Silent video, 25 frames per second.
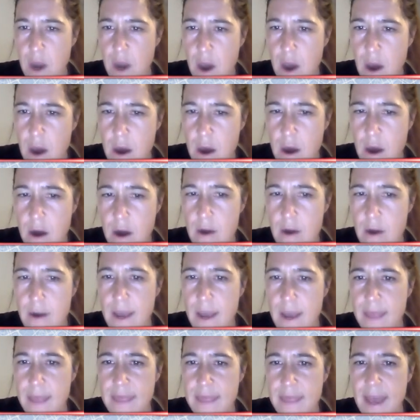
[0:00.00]
hard
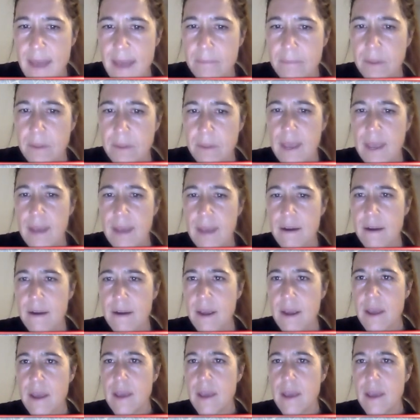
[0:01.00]
at that player